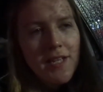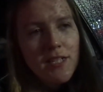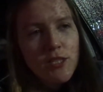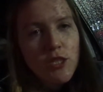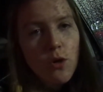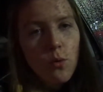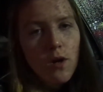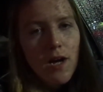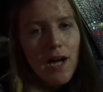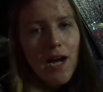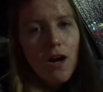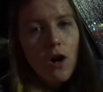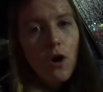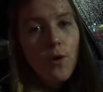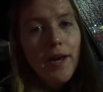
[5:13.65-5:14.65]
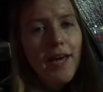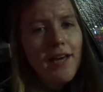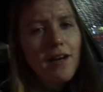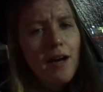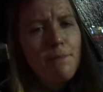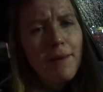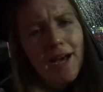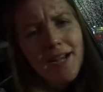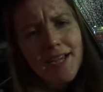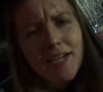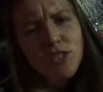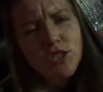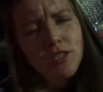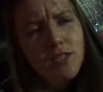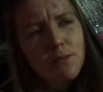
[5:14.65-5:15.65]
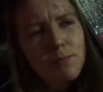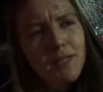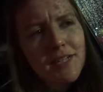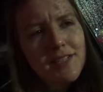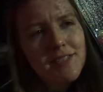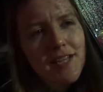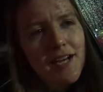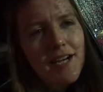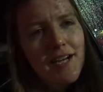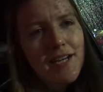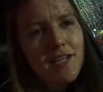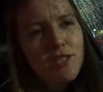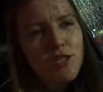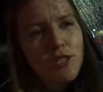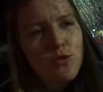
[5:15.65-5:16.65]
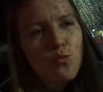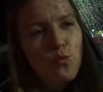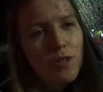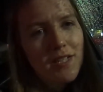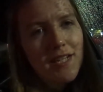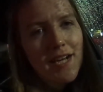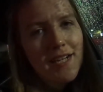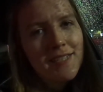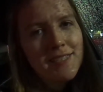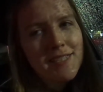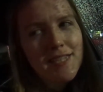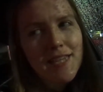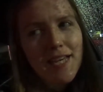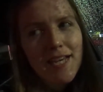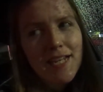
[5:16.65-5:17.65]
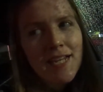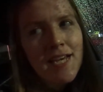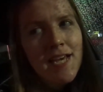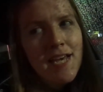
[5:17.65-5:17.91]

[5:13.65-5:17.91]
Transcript: So, okay, I'm back, actually, because I just realized that